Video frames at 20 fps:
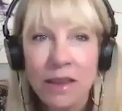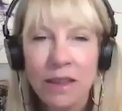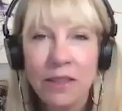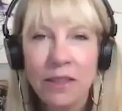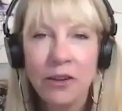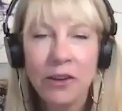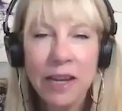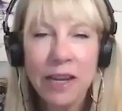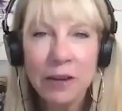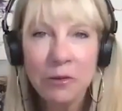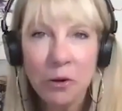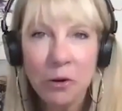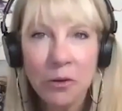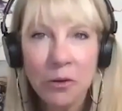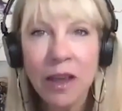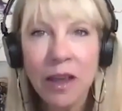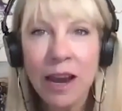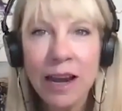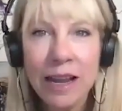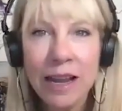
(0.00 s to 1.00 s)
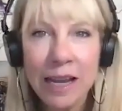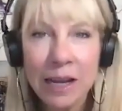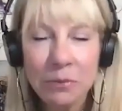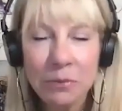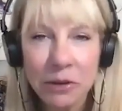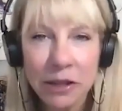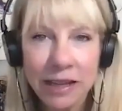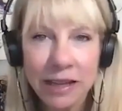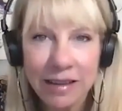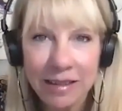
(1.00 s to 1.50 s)
They're heroes hiding in
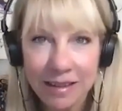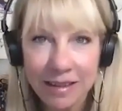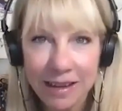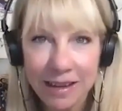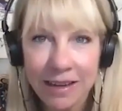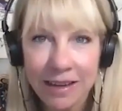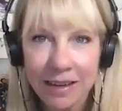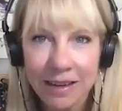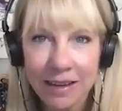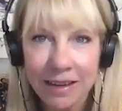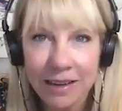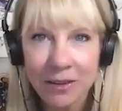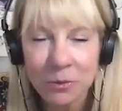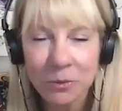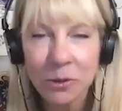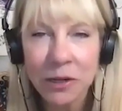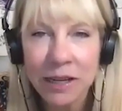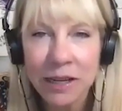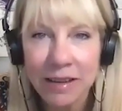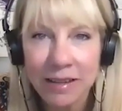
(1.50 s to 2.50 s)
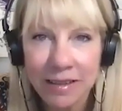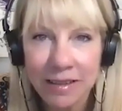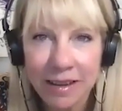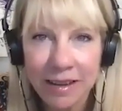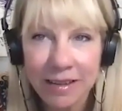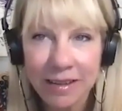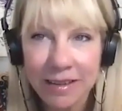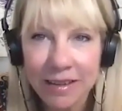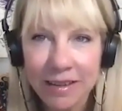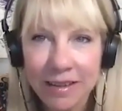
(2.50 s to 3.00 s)
plain sight, is what he
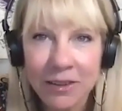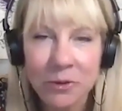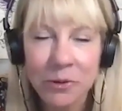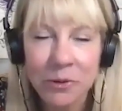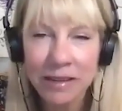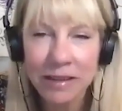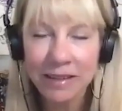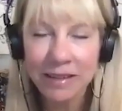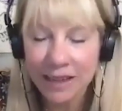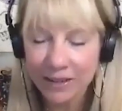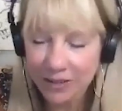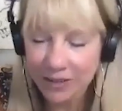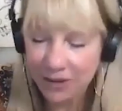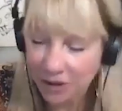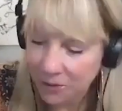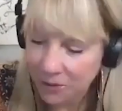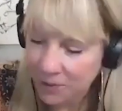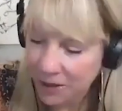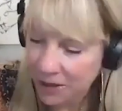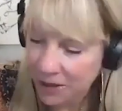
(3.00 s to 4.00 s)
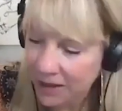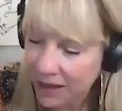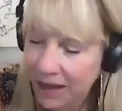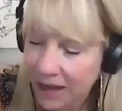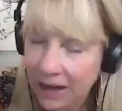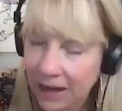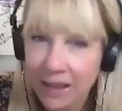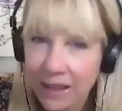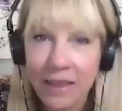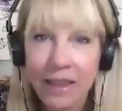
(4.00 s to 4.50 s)
says. So he's going to talk about
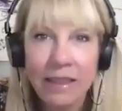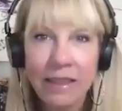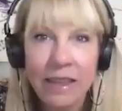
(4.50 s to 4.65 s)
that. And then